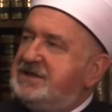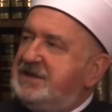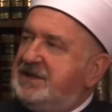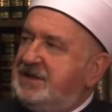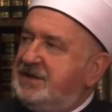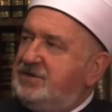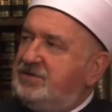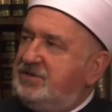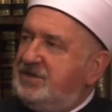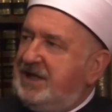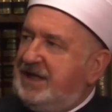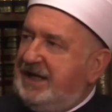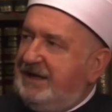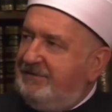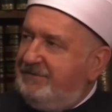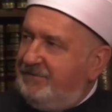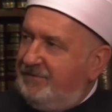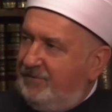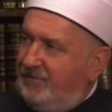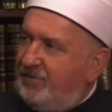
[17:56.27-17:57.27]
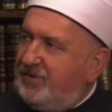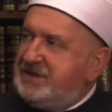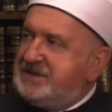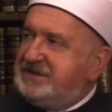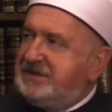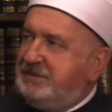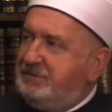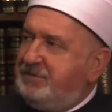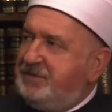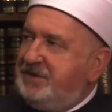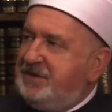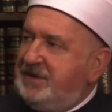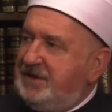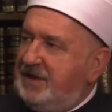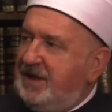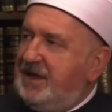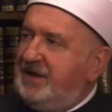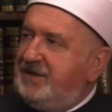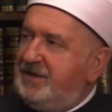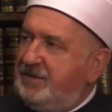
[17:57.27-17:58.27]
that you have, for example, in
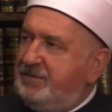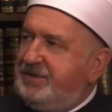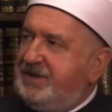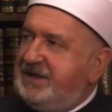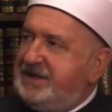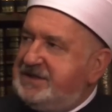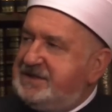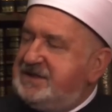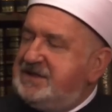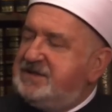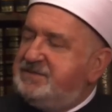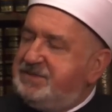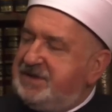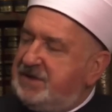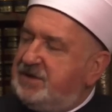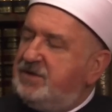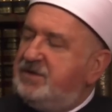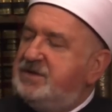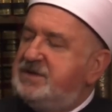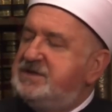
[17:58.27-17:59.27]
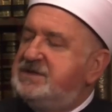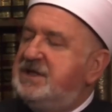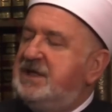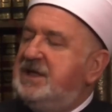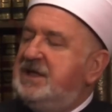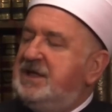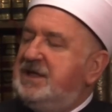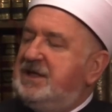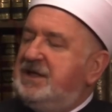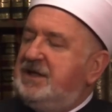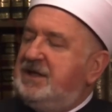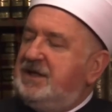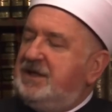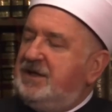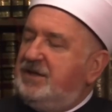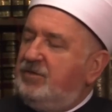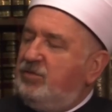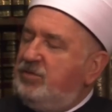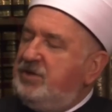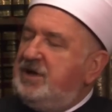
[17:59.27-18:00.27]
other places, because
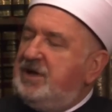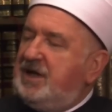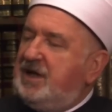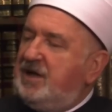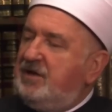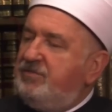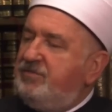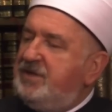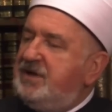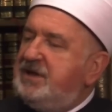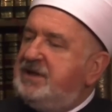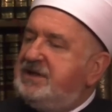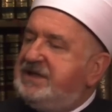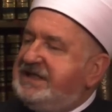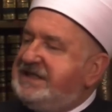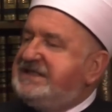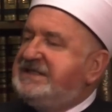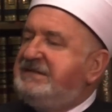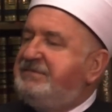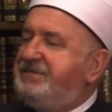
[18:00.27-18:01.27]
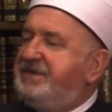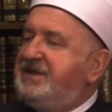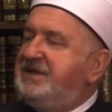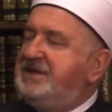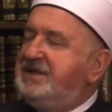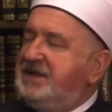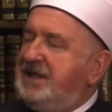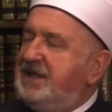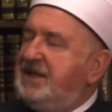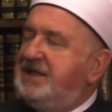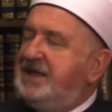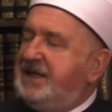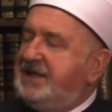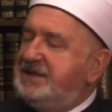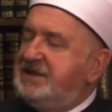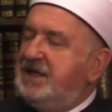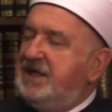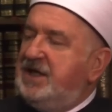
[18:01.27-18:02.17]
we are very disciplined in that.